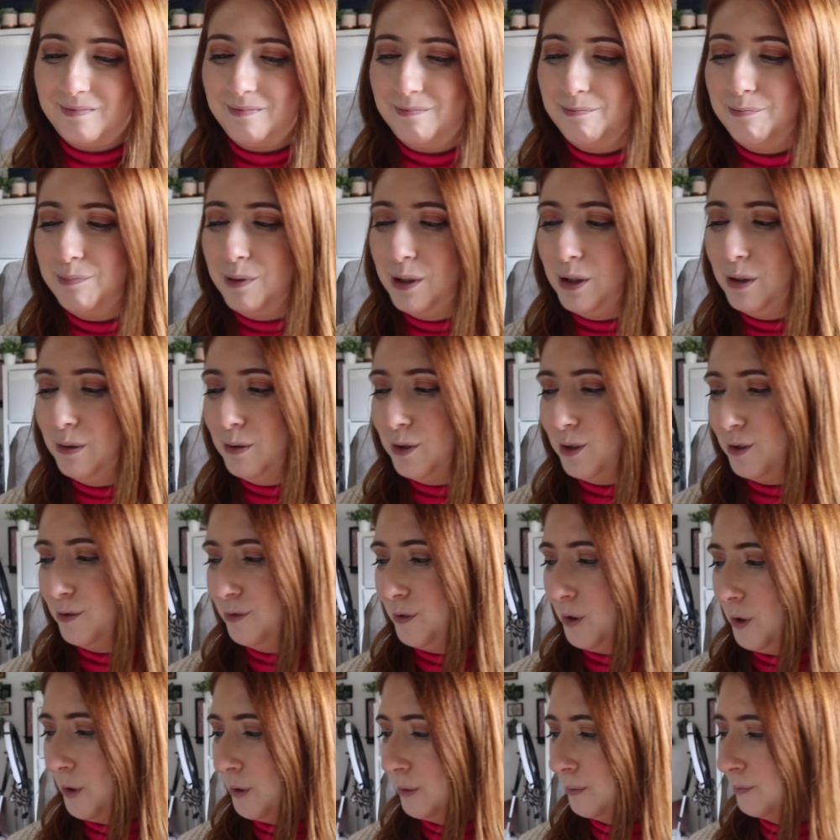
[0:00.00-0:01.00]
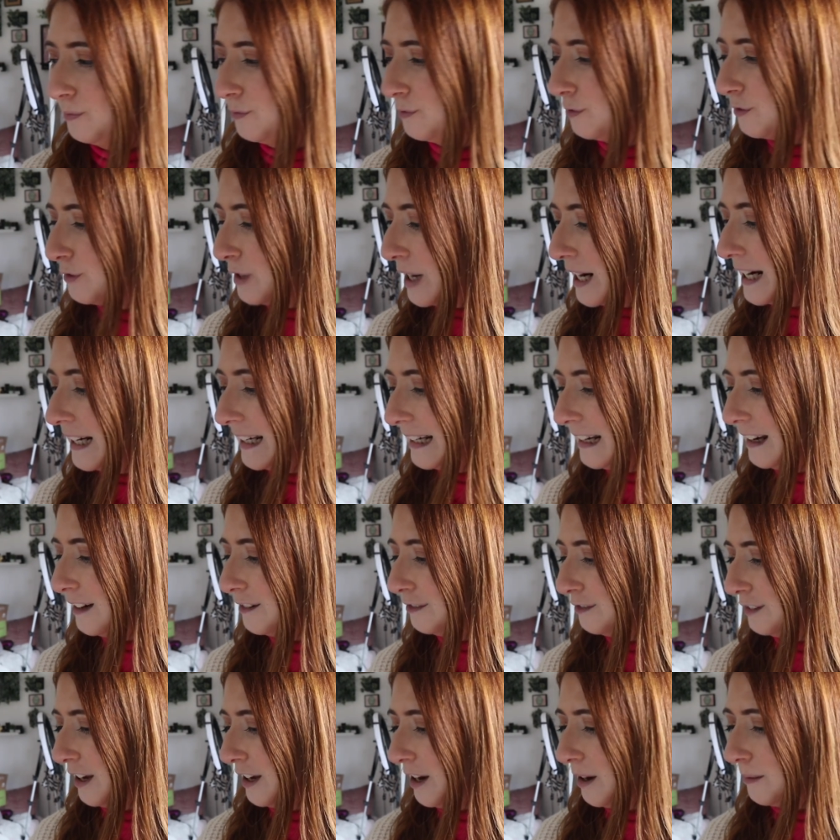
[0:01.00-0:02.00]
Beautiful. Really
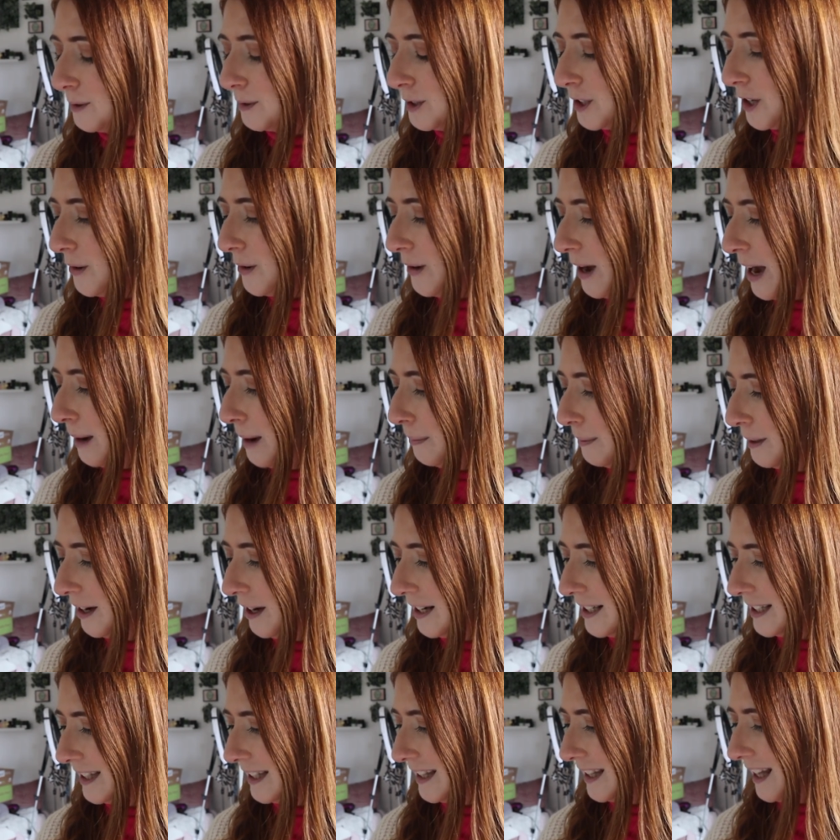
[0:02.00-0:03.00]
lovely. I'm so happy I did